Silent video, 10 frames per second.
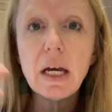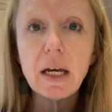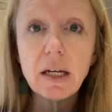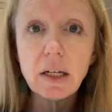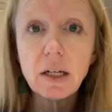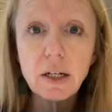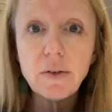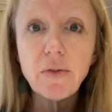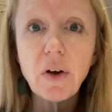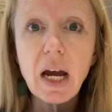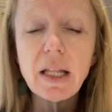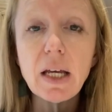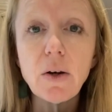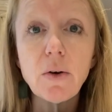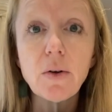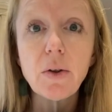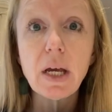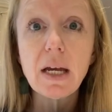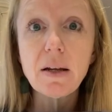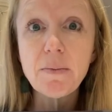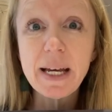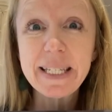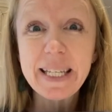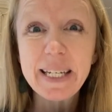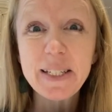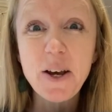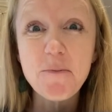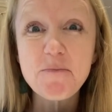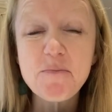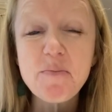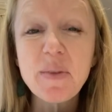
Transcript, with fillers: it could fry the earth and mess things up.